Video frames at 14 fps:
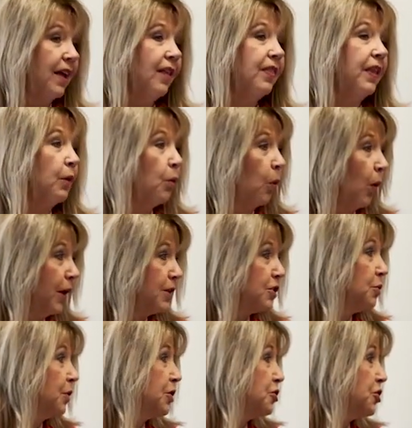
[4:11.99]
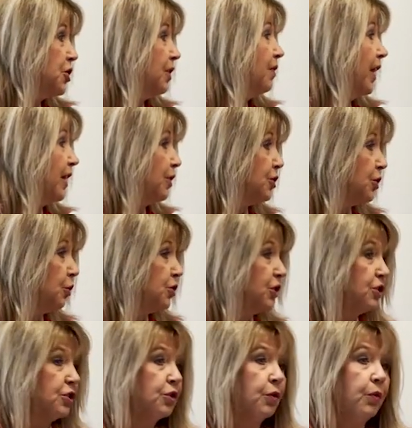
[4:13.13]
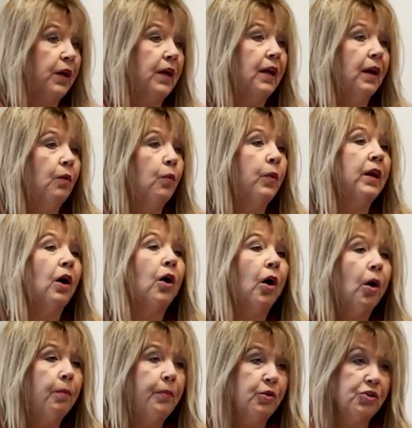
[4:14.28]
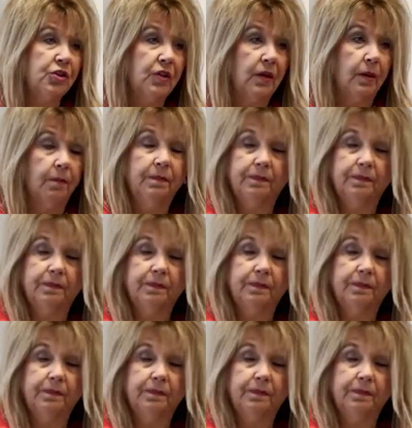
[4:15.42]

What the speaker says: they want to achieve that associate's degree. We all push them,